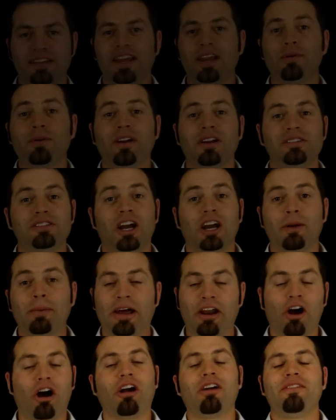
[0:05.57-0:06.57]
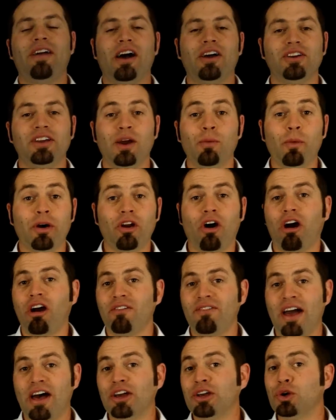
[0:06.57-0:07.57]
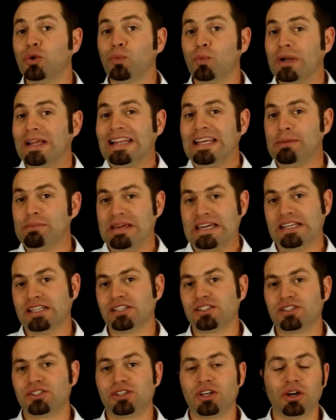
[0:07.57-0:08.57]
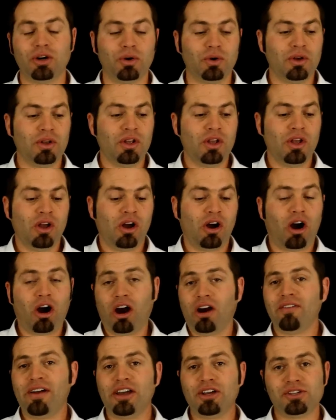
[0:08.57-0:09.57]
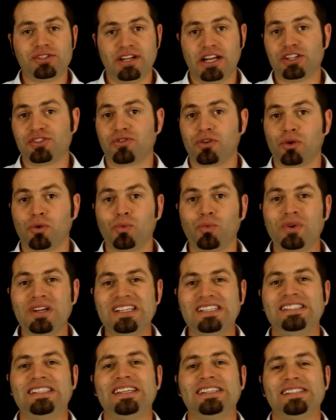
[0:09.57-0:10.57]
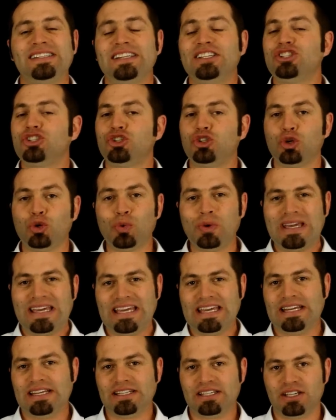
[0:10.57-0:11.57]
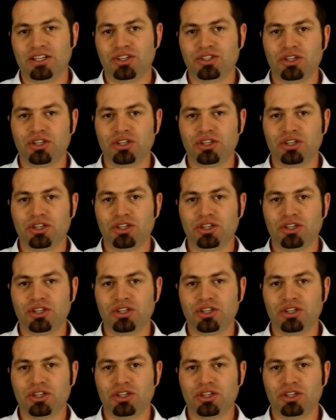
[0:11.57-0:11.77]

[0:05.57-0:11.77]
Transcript: Today we're going to talk about R value and what R value really means. So R value stands for resistance to heat.